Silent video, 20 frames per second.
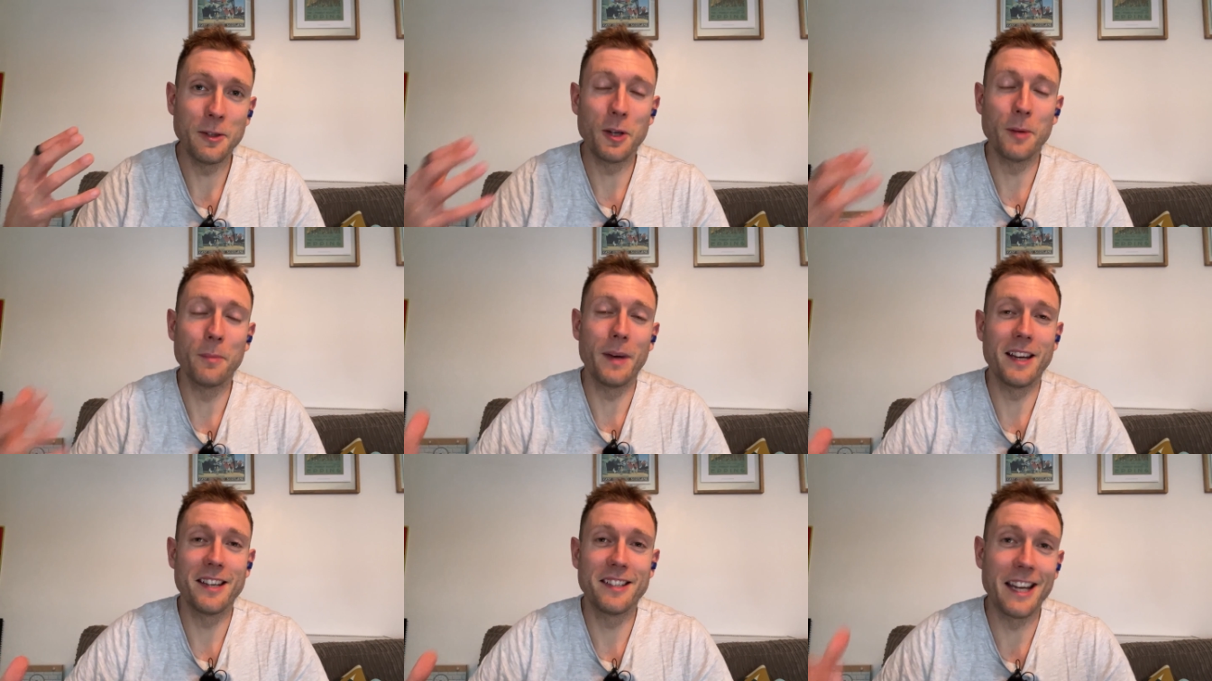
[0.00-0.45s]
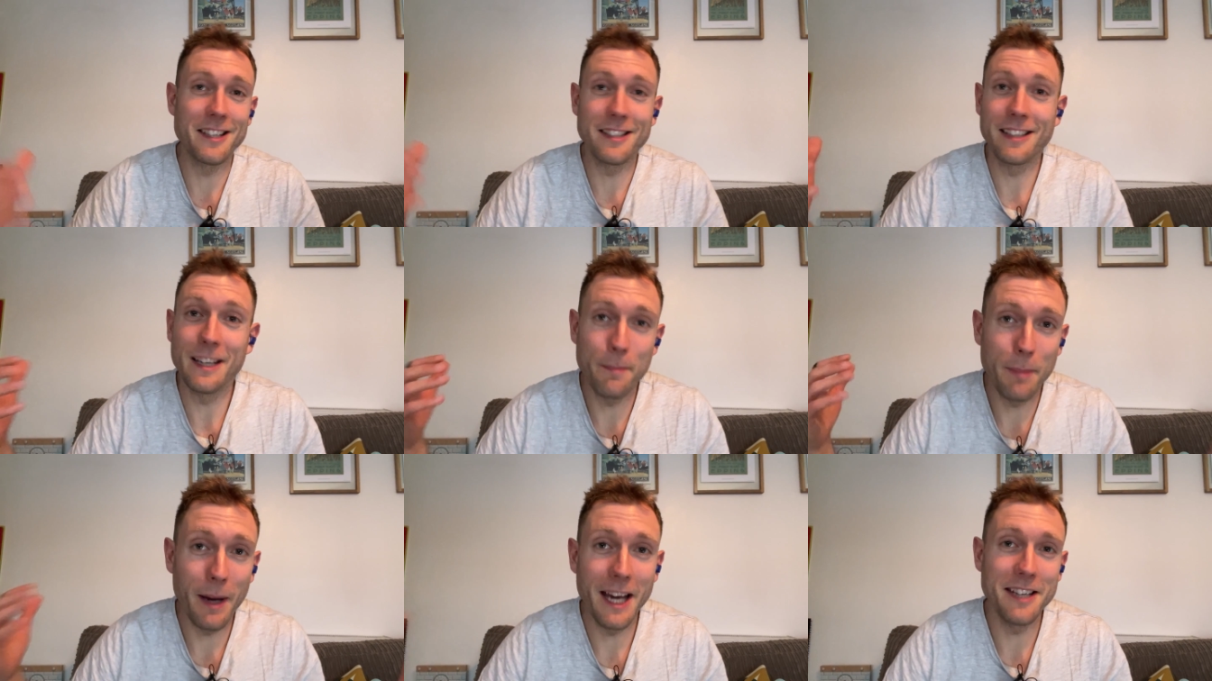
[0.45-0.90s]
you can
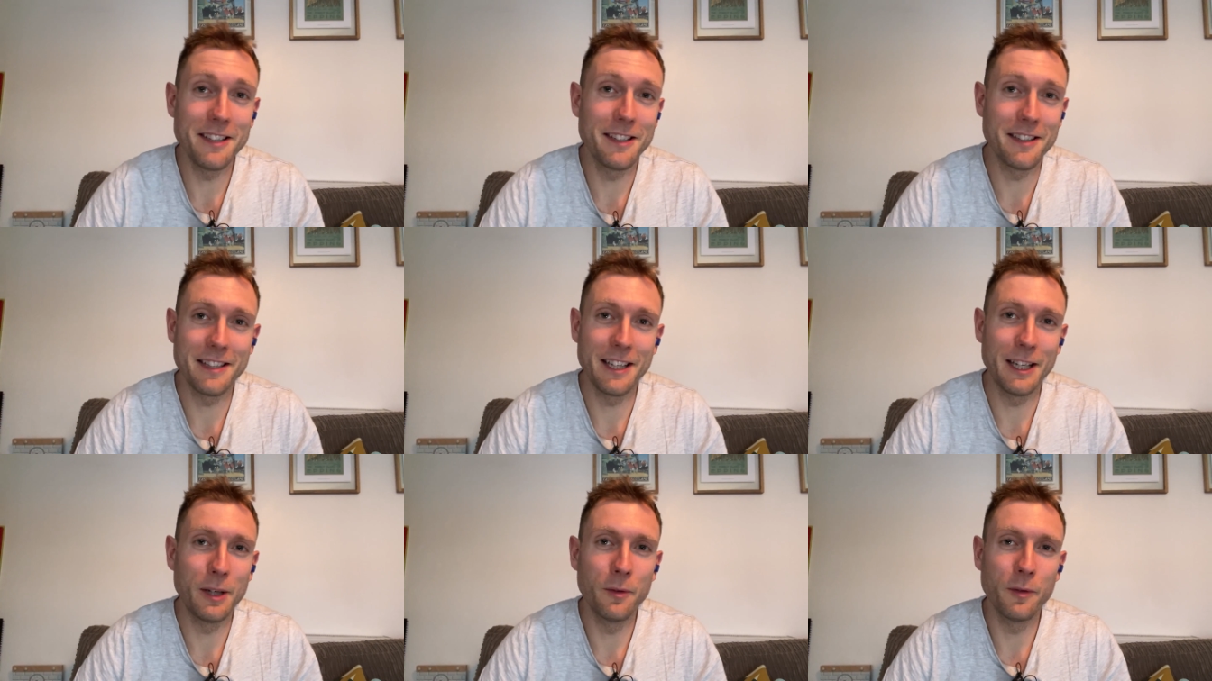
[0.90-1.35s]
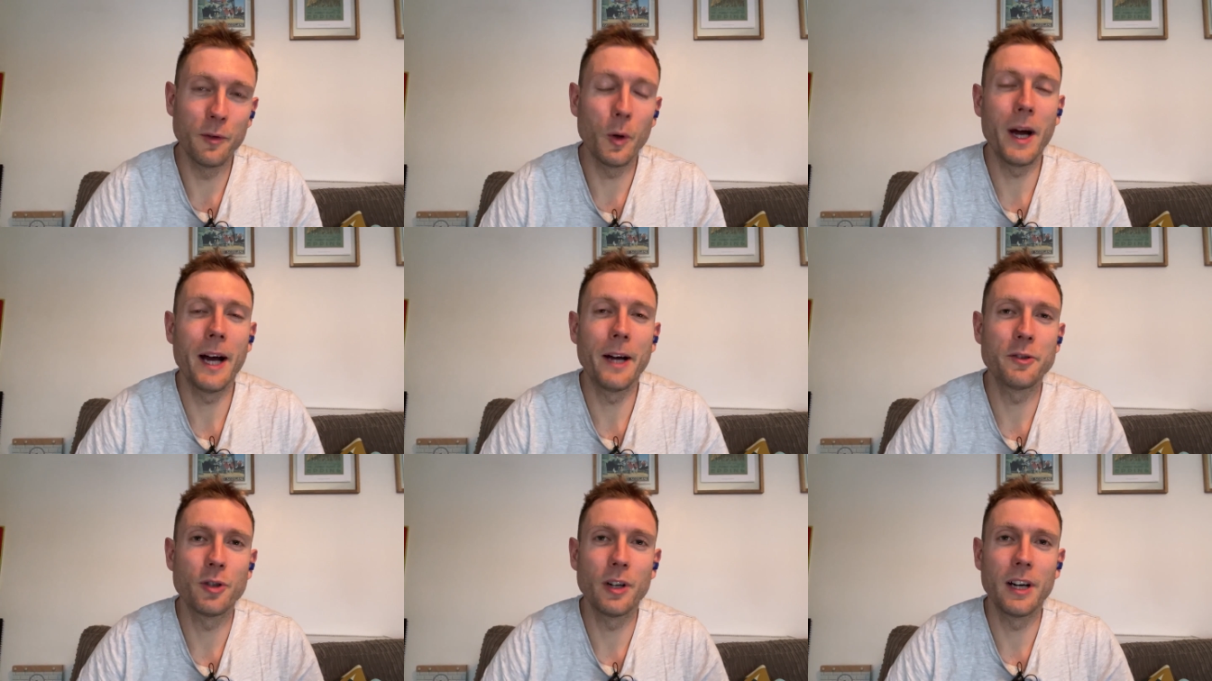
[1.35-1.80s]
essentially pace yourself
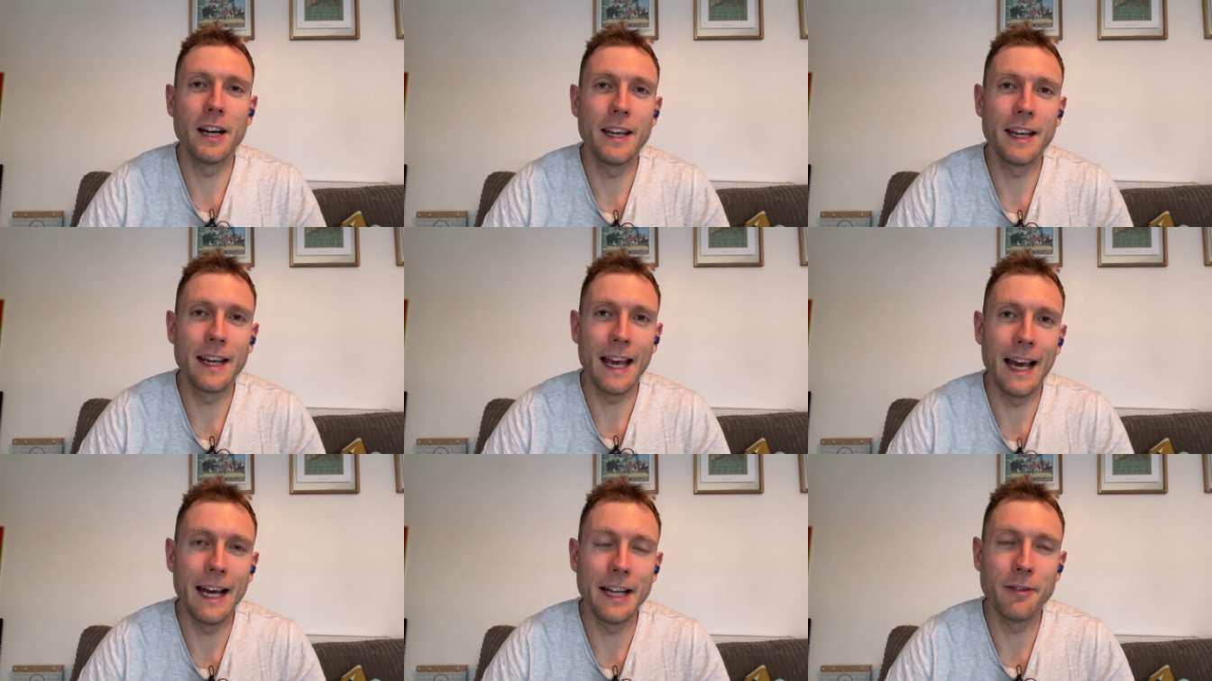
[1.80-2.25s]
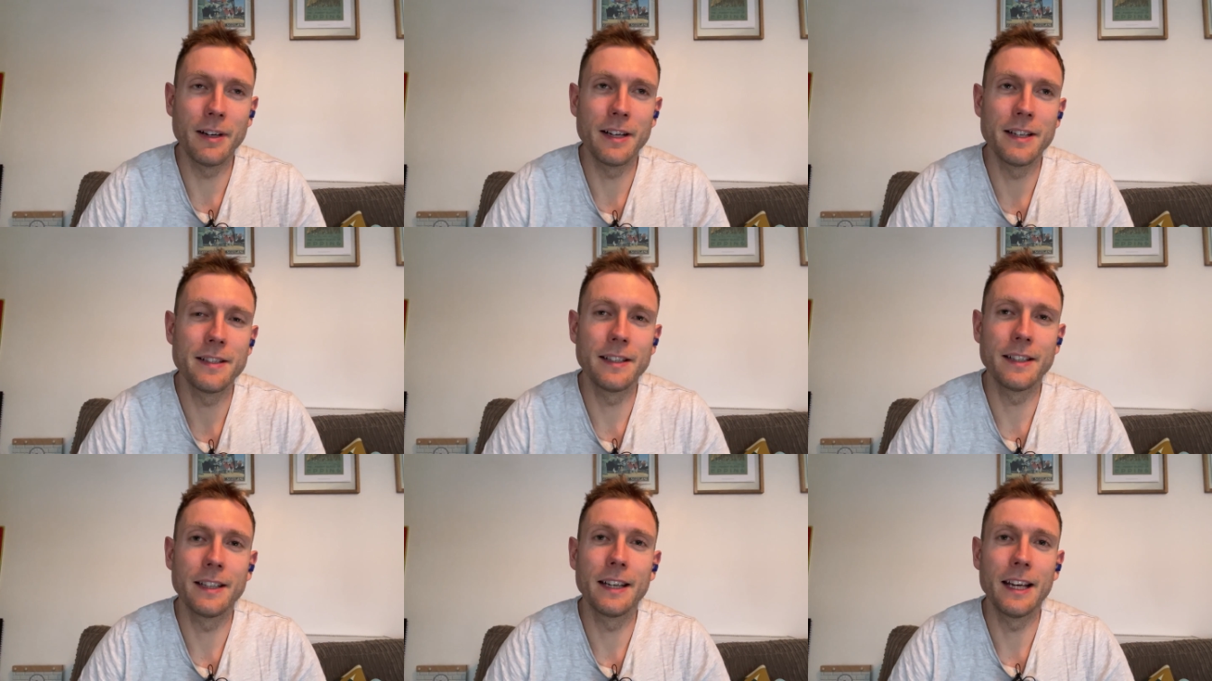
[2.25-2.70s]
throughout training and
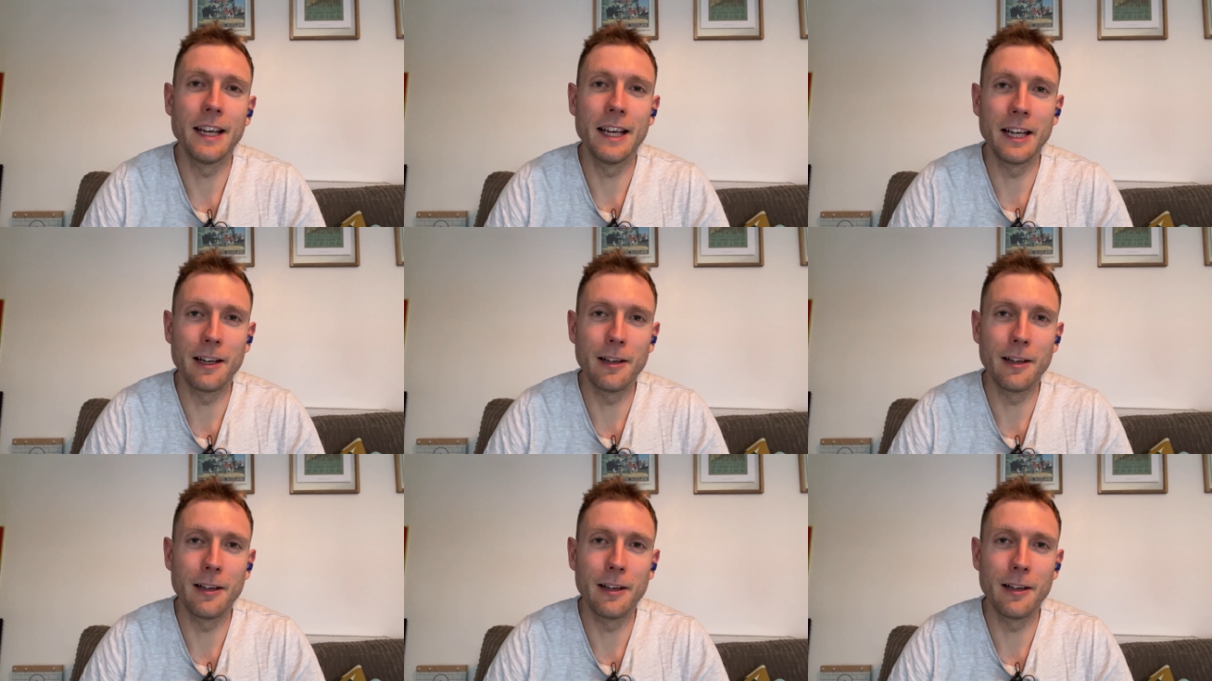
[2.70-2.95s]
racing,